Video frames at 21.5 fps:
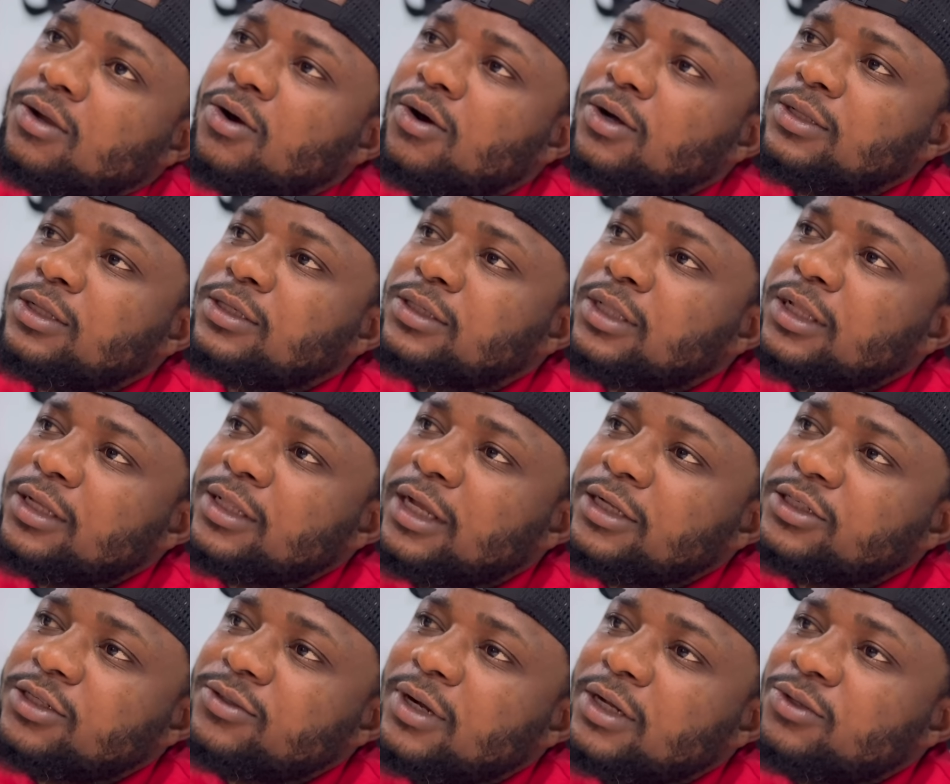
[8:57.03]
Honestly,
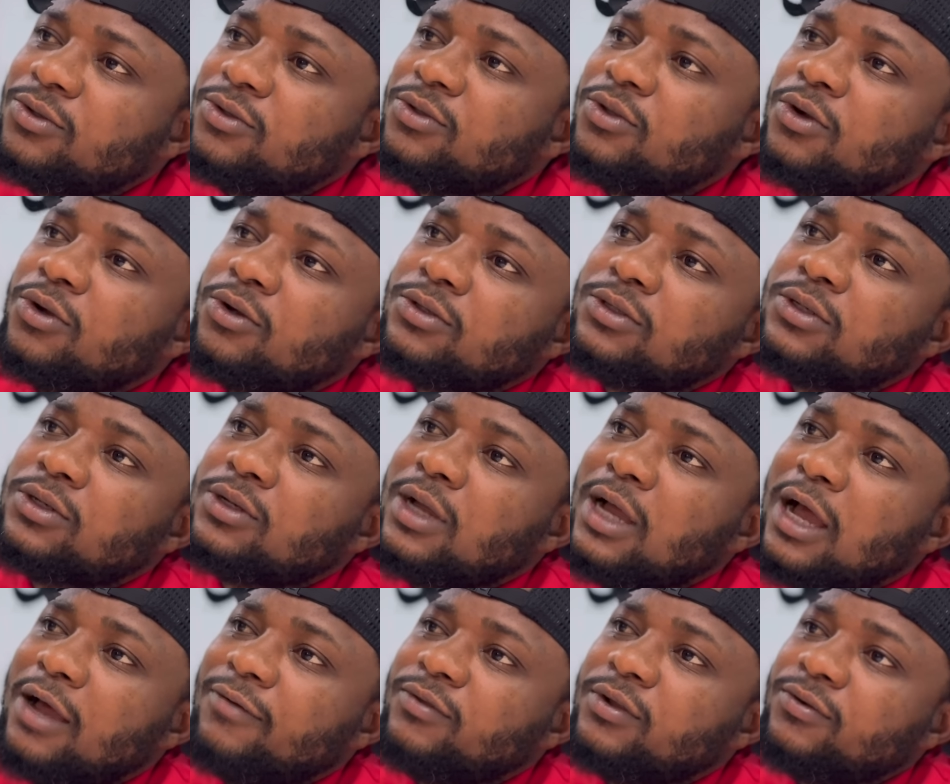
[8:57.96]
Nigeria don't
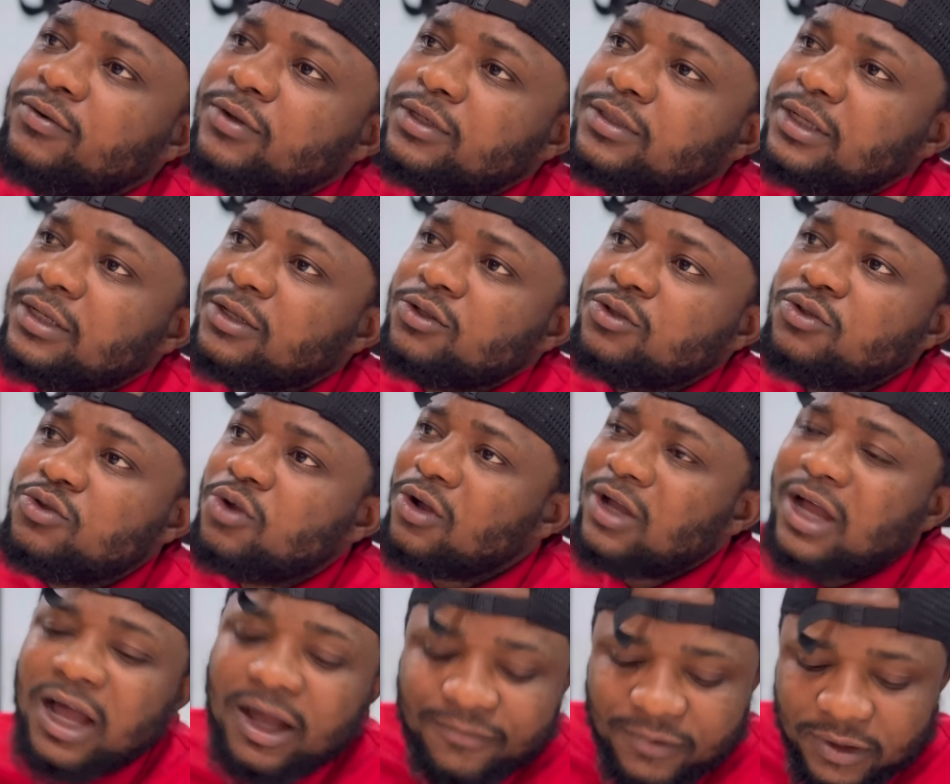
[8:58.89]

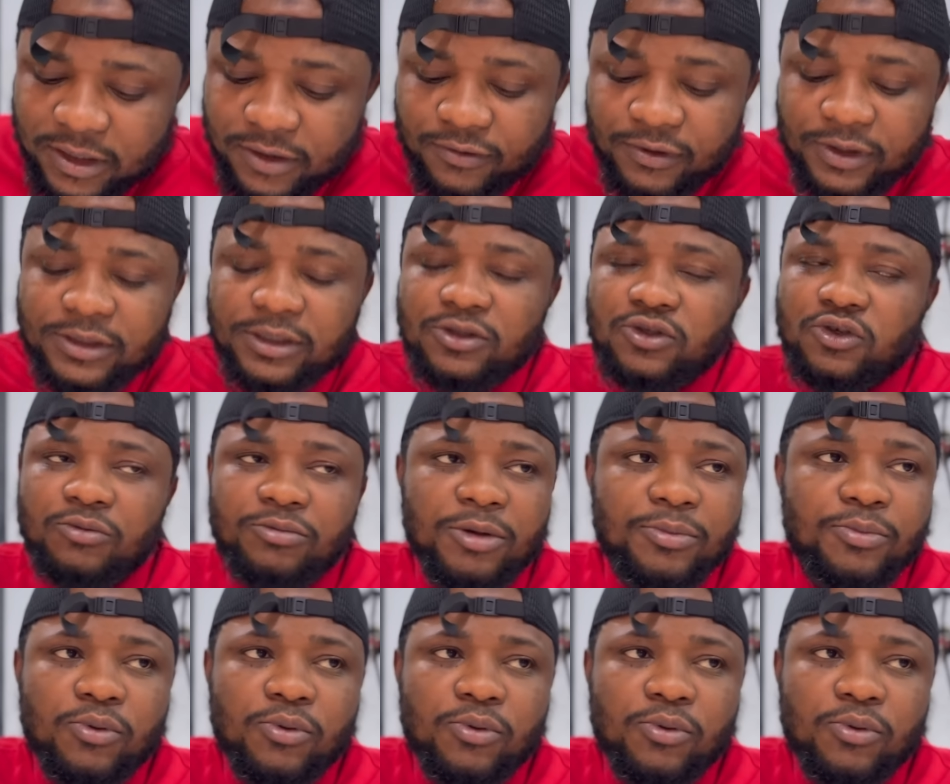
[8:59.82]
have any reason to be